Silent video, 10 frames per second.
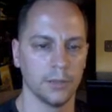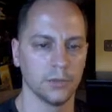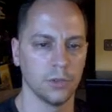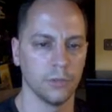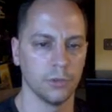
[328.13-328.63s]

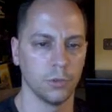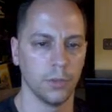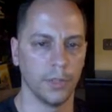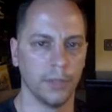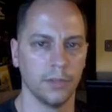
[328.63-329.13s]
sold for
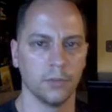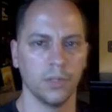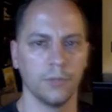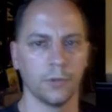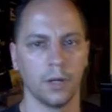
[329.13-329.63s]

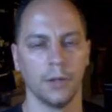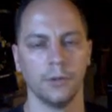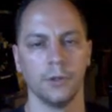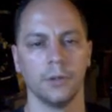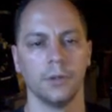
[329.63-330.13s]

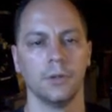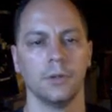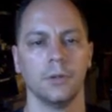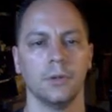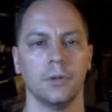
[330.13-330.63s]
$2,400,
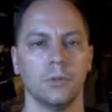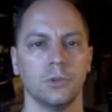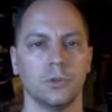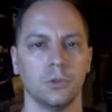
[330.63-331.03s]
which will